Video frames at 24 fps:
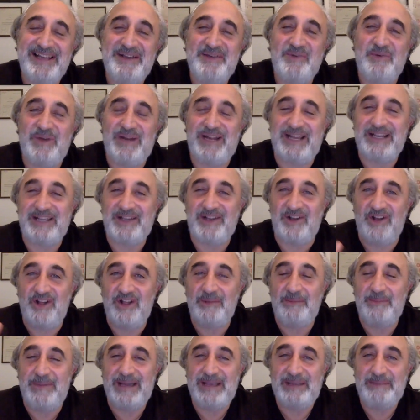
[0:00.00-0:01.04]
what I call
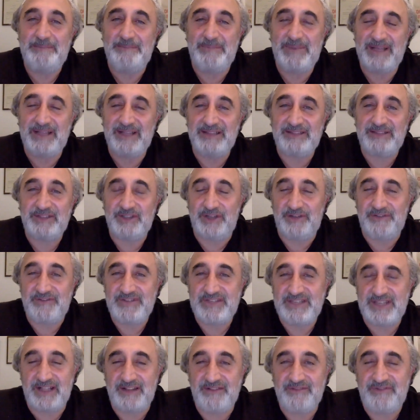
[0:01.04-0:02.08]
my belt of
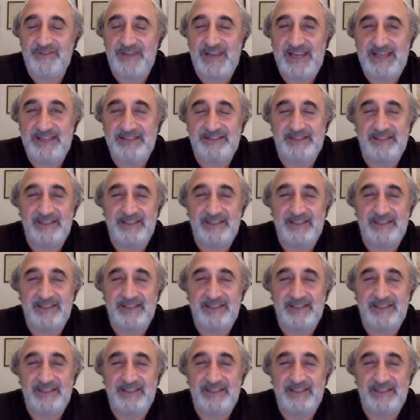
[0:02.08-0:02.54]
self hate.